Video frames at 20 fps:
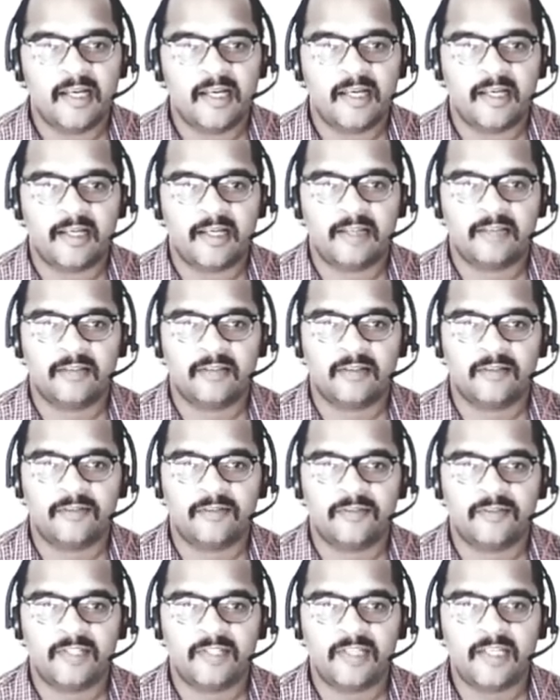X
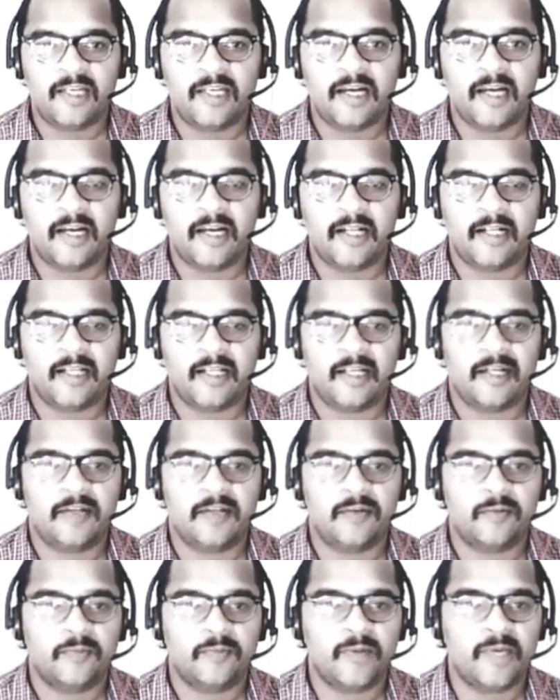of t I
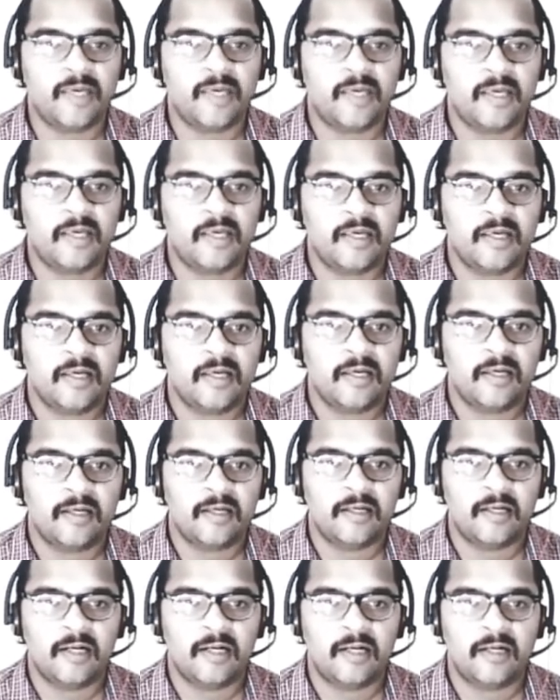take to be
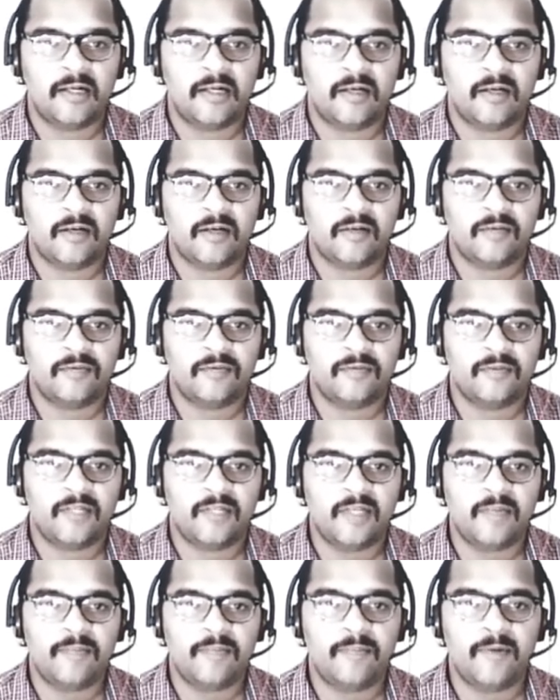delta of
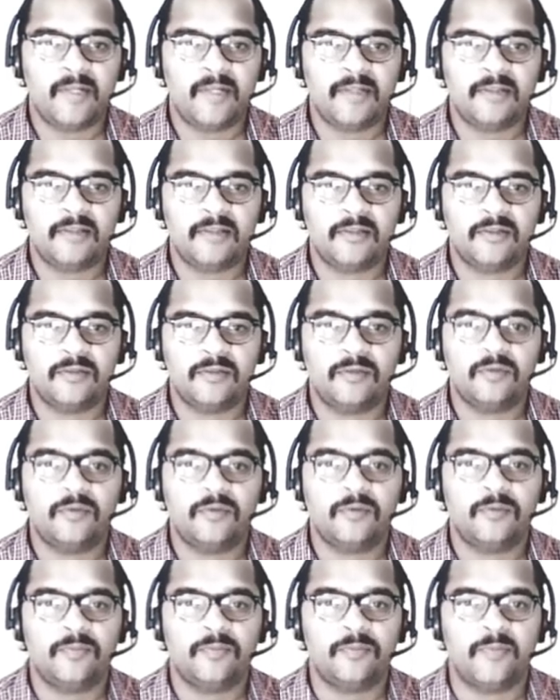t plus
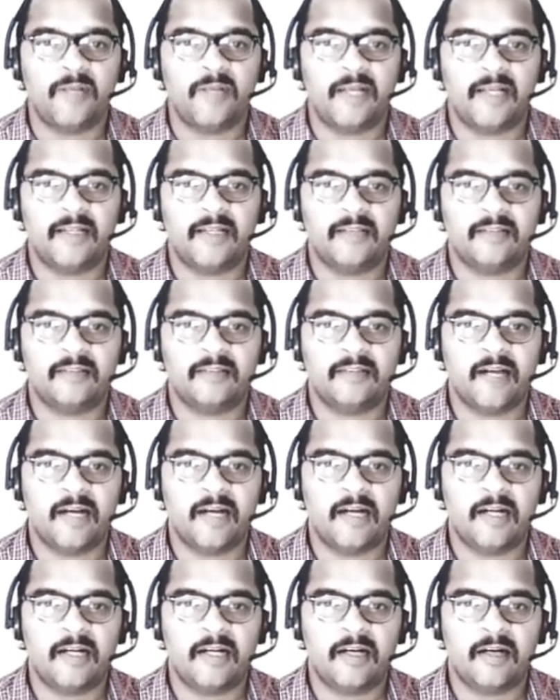2 plus
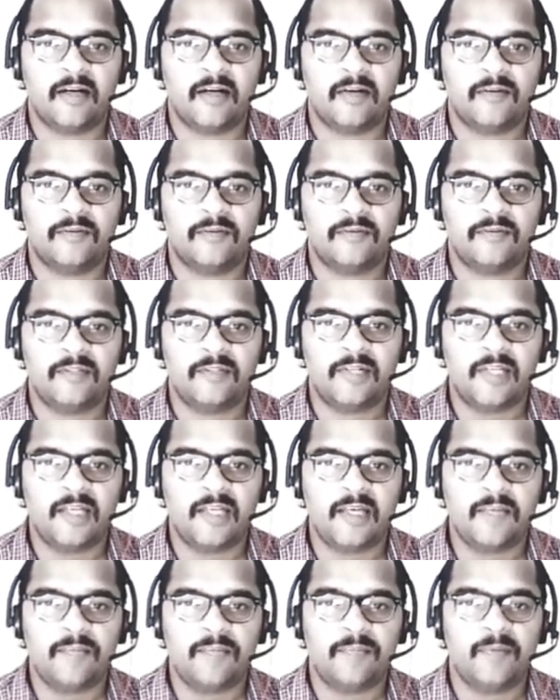delta of
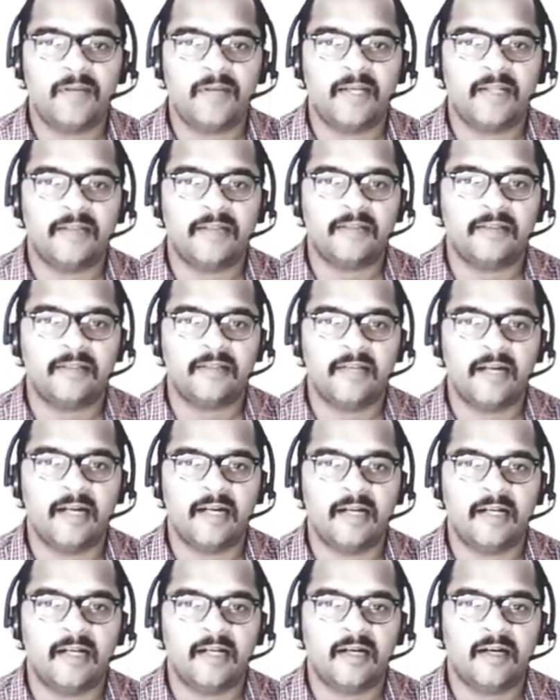t plus
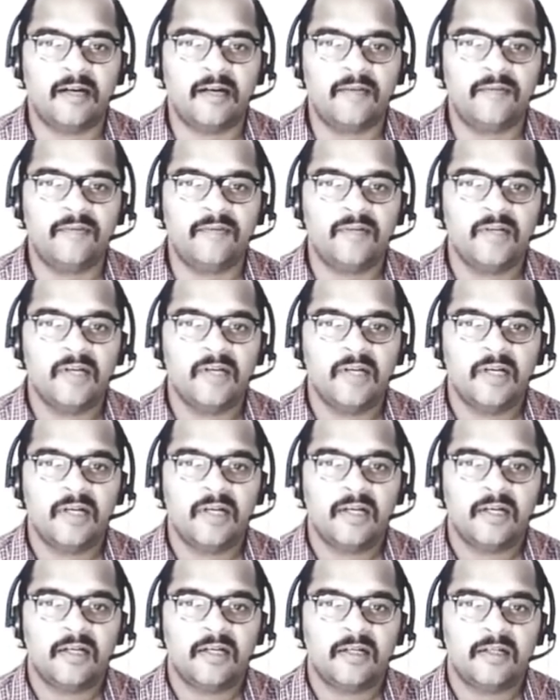delta of
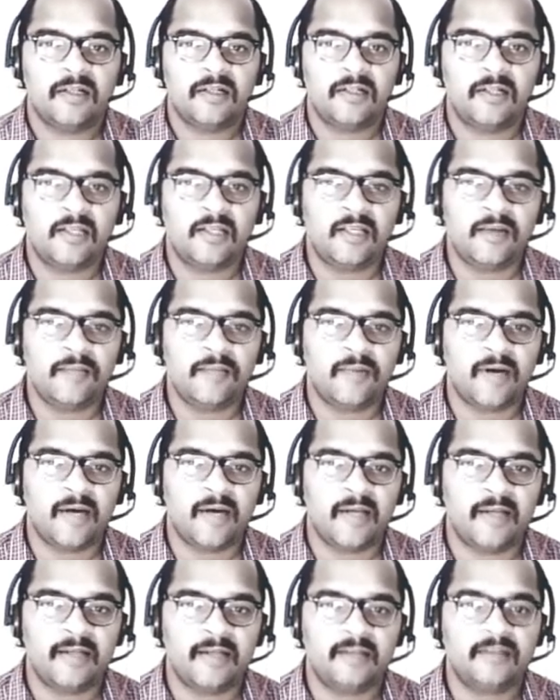t
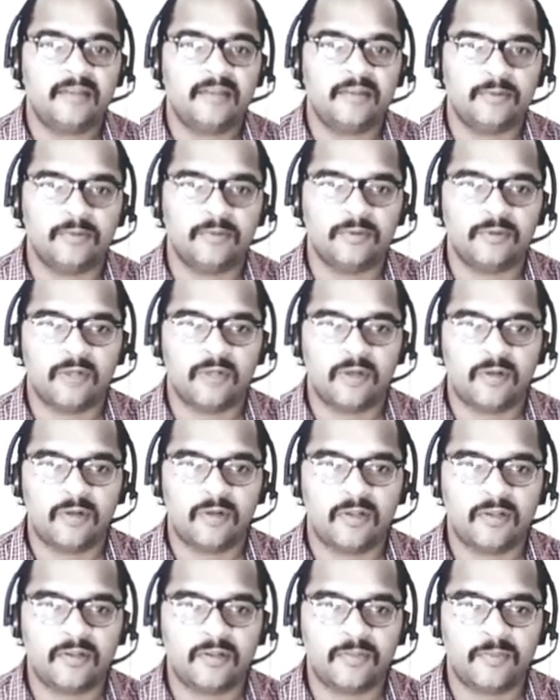minus 2. So how
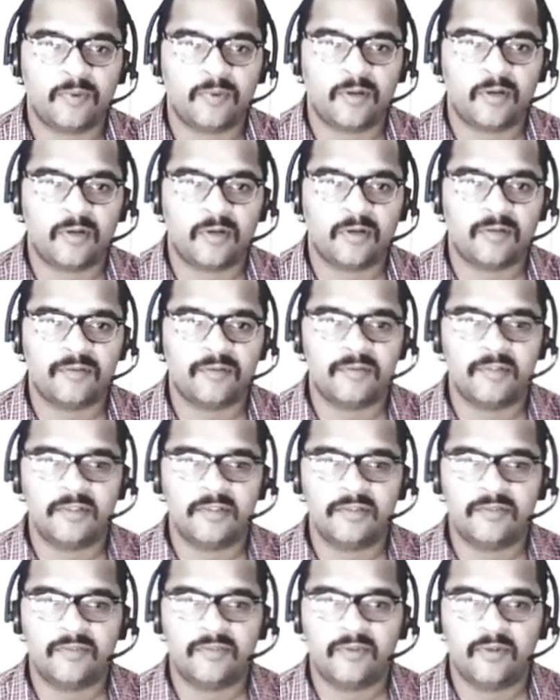does the plot of
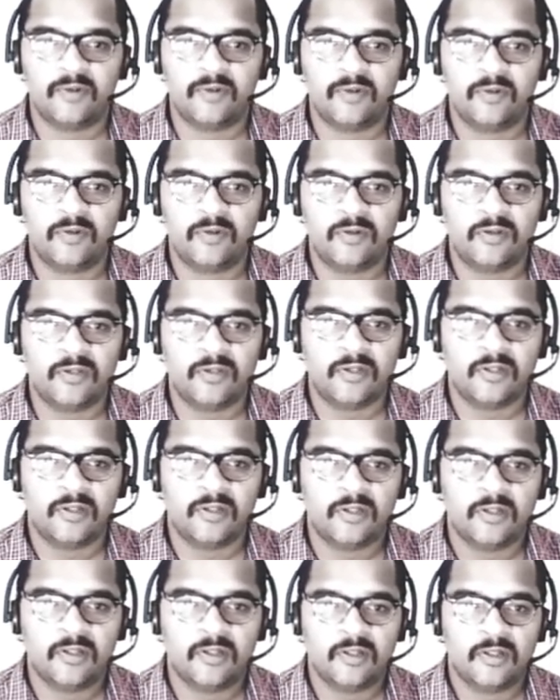this fellow look?
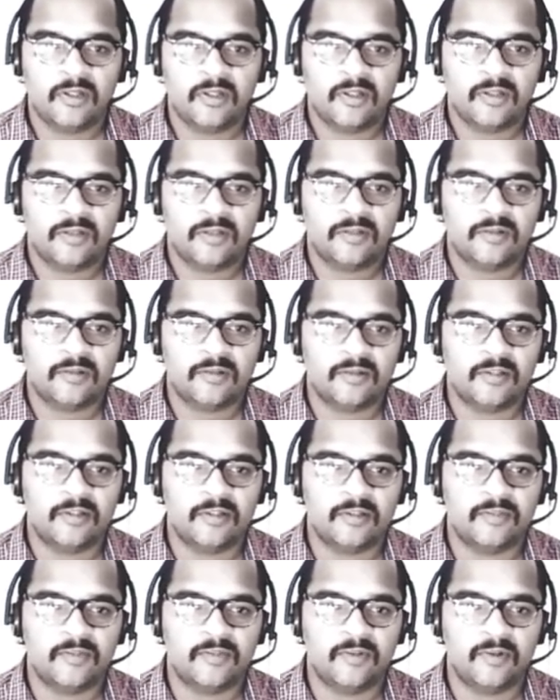So
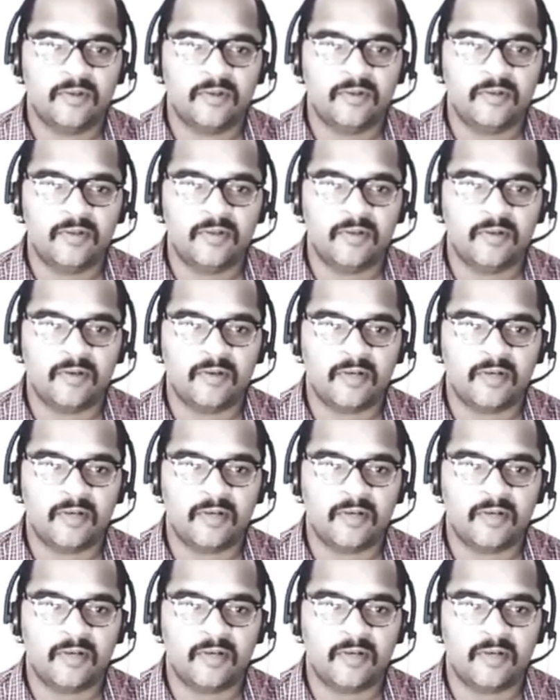this fellow will look